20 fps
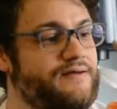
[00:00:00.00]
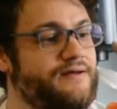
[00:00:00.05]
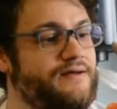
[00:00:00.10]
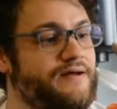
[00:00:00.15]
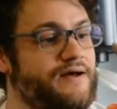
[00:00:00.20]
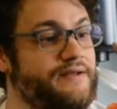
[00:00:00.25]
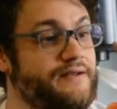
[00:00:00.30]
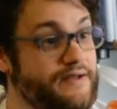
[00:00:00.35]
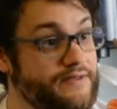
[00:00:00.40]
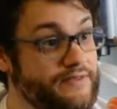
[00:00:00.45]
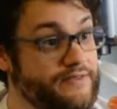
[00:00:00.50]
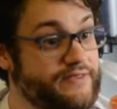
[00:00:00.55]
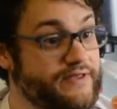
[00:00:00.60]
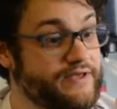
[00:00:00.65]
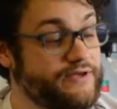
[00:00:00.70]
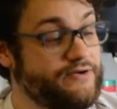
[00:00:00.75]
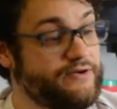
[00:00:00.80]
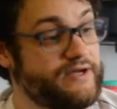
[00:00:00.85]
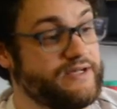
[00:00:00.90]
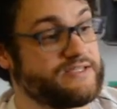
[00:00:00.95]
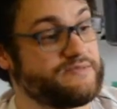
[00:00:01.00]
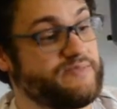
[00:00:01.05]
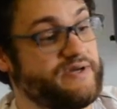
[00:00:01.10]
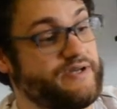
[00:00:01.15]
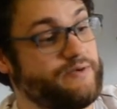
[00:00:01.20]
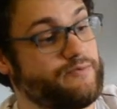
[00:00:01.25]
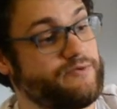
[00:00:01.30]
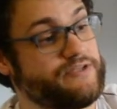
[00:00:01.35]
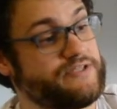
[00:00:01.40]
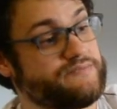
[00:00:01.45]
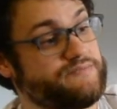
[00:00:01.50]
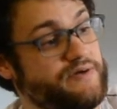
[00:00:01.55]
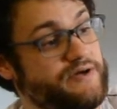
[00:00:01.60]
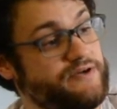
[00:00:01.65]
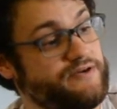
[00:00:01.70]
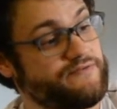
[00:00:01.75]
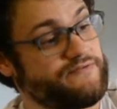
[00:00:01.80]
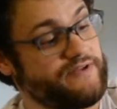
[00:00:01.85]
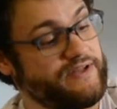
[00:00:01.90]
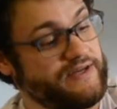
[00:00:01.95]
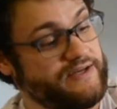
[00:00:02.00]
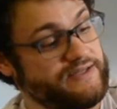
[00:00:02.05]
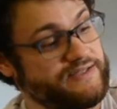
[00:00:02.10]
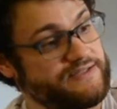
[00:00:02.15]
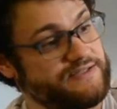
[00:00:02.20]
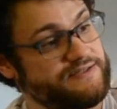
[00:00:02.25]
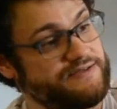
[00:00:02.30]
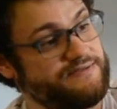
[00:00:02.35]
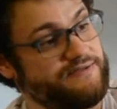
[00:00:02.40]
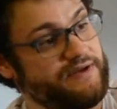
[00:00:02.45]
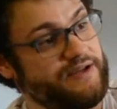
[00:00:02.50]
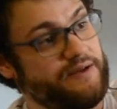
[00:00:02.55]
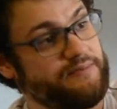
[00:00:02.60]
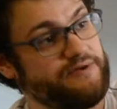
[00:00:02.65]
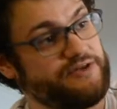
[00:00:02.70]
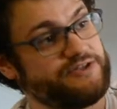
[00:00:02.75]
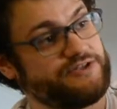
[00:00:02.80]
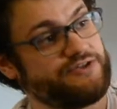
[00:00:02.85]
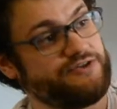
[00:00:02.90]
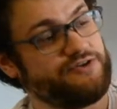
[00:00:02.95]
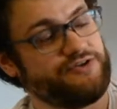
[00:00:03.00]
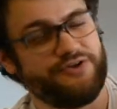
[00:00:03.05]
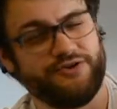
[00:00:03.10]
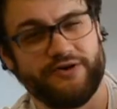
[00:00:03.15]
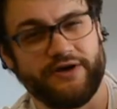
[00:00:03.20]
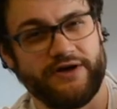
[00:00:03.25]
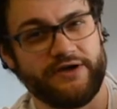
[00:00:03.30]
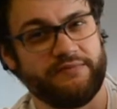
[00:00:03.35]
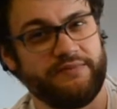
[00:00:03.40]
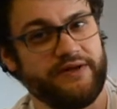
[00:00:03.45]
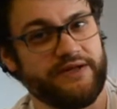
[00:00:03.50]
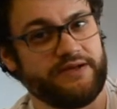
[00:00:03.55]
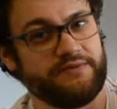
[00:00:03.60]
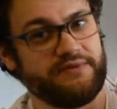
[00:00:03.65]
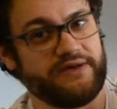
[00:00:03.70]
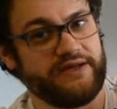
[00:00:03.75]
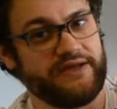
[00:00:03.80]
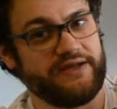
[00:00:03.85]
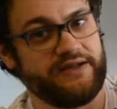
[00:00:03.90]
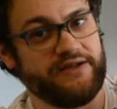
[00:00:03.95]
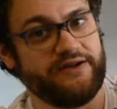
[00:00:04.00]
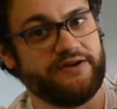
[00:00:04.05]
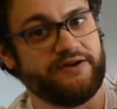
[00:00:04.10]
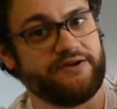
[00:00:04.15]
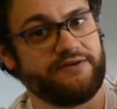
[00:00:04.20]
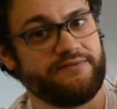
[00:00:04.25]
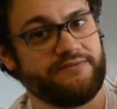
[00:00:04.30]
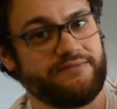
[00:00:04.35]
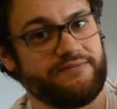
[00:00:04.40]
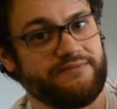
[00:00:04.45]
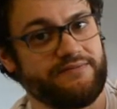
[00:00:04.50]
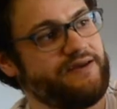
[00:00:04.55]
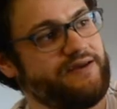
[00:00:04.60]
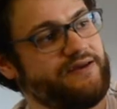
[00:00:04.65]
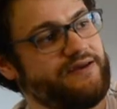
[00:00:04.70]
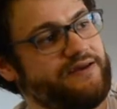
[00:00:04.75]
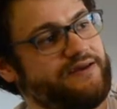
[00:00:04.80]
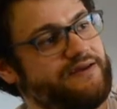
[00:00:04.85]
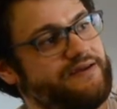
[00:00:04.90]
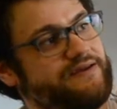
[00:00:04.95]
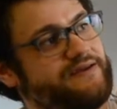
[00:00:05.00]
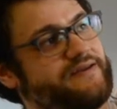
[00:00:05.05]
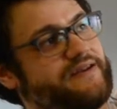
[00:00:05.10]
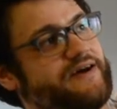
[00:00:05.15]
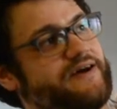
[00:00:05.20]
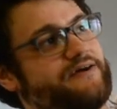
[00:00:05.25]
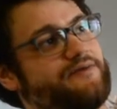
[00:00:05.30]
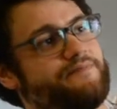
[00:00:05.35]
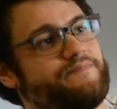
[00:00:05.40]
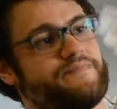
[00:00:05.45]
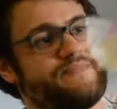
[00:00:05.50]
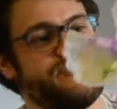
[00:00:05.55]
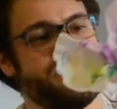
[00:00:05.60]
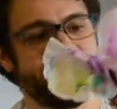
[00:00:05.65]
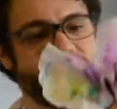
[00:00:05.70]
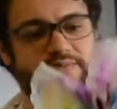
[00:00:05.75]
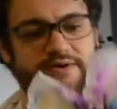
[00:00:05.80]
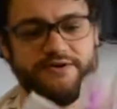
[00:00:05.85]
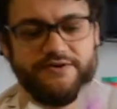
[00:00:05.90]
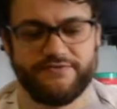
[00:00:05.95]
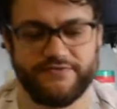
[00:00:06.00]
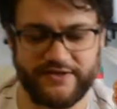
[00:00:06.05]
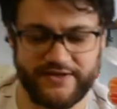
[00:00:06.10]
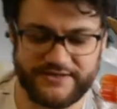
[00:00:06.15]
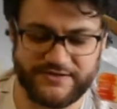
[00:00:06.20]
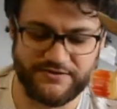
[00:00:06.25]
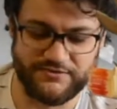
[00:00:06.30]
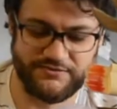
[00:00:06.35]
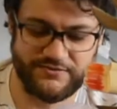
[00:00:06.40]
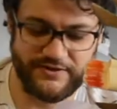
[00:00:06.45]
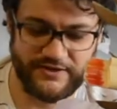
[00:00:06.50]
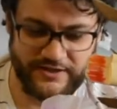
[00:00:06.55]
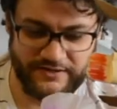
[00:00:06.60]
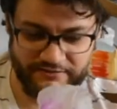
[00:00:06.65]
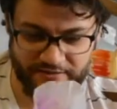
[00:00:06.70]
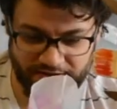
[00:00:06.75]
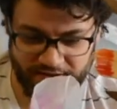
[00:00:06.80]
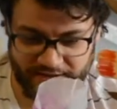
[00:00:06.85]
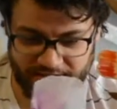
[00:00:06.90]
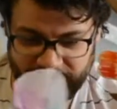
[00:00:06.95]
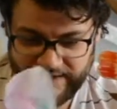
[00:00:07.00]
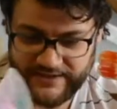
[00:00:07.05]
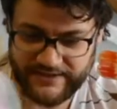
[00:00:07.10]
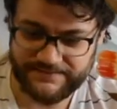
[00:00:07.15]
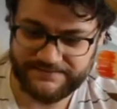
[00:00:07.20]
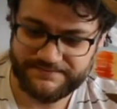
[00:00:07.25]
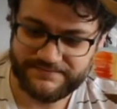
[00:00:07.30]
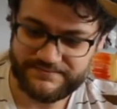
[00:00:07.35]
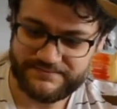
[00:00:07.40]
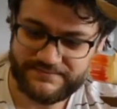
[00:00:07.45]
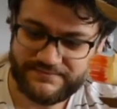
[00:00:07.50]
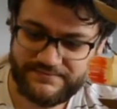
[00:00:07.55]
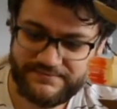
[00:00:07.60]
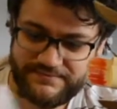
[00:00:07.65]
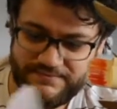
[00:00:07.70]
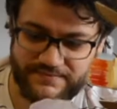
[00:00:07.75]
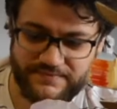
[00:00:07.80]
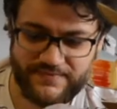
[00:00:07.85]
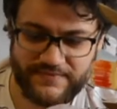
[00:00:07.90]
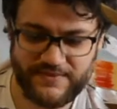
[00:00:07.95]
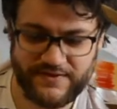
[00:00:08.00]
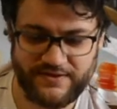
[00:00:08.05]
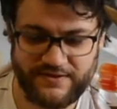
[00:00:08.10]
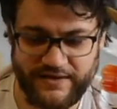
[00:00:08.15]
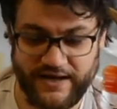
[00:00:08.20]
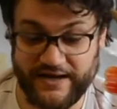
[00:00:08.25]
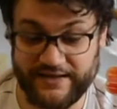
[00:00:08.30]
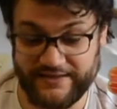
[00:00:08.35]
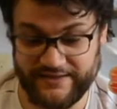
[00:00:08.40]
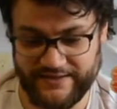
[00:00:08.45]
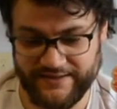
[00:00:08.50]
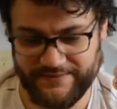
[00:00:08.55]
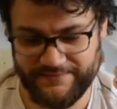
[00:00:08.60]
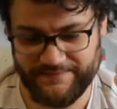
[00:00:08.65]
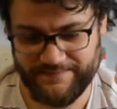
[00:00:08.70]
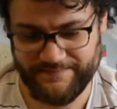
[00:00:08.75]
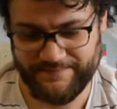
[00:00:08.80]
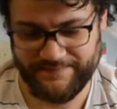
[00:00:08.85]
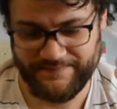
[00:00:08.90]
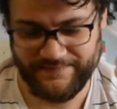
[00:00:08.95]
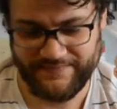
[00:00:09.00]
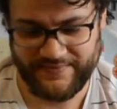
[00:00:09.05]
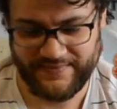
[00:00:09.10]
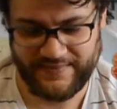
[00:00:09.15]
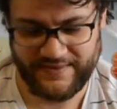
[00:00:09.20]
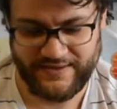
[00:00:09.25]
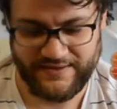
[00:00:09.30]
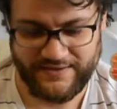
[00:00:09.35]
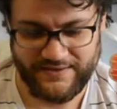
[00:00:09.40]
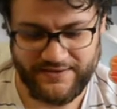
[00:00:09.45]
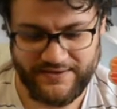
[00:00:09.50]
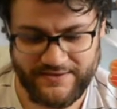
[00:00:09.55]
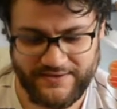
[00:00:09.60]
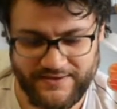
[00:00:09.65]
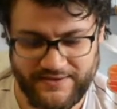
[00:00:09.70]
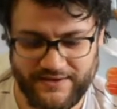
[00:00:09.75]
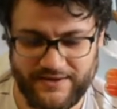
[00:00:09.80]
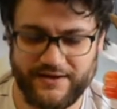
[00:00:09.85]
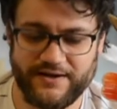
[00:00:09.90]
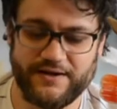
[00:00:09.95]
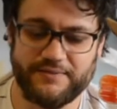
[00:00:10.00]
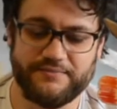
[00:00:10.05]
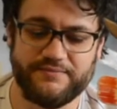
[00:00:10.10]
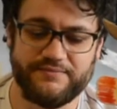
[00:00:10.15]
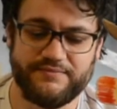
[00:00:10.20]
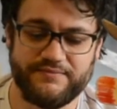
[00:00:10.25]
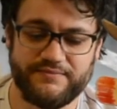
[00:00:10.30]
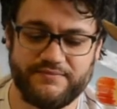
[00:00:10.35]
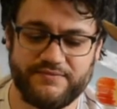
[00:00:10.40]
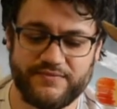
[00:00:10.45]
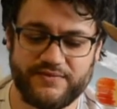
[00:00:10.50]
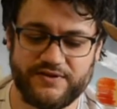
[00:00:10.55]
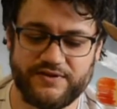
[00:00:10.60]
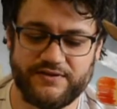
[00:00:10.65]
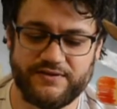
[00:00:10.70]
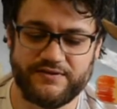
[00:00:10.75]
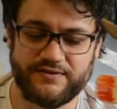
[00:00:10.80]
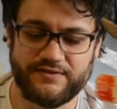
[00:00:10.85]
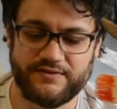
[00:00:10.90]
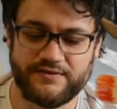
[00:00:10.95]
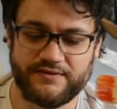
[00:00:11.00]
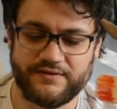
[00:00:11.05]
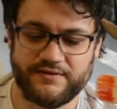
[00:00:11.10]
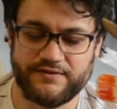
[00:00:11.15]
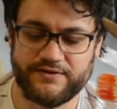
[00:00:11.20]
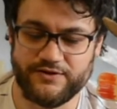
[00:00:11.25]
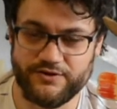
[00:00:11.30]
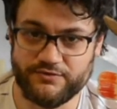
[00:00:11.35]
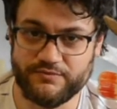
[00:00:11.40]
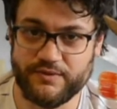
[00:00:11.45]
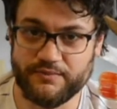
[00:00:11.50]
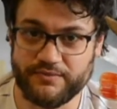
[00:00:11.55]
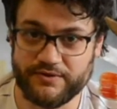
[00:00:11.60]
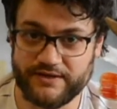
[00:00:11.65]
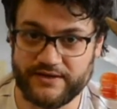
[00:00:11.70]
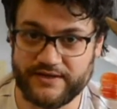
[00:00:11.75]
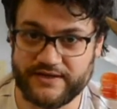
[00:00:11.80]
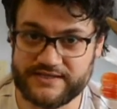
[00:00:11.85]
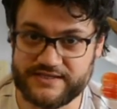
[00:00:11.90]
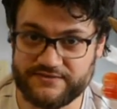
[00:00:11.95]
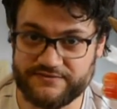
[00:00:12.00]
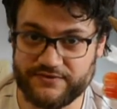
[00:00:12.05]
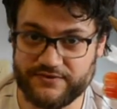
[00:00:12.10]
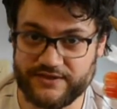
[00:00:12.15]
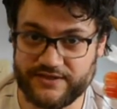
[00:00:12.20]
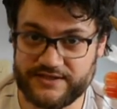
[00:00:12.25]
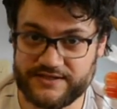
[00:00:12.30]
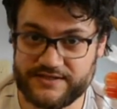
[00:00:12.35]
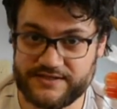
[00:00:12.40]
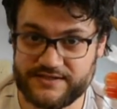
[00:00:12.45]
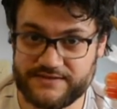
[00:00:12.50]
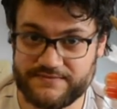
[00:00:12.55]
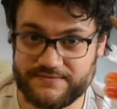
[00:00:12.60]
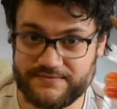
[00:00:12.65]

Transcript: Another thing you guys made were these butterflies, and I'm going to show you how to make them again here. Now, these butterflies are really, really neat, I think. Do you remember the lesson for this?